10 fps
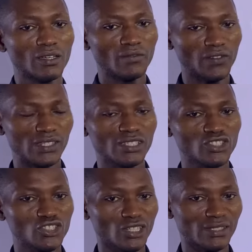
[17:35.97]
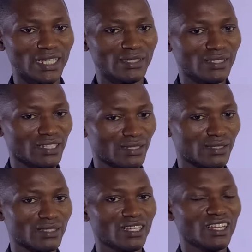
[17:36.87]
fictitious
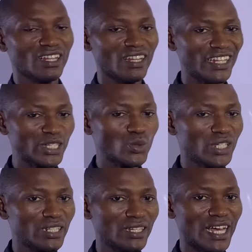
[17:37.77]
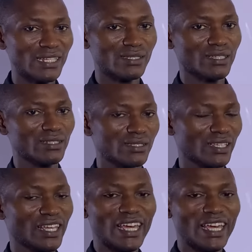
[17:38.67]
assets, liquid assets,